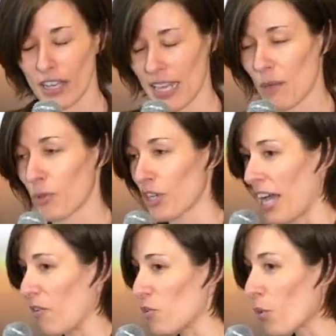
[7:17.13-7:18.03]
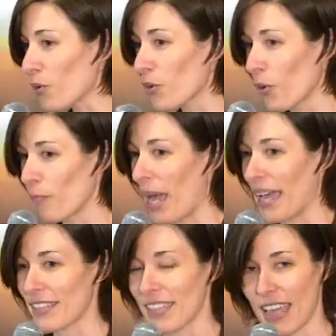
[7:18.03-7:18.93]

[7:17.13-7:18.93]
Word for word: Cape Lookout, North Core Banks,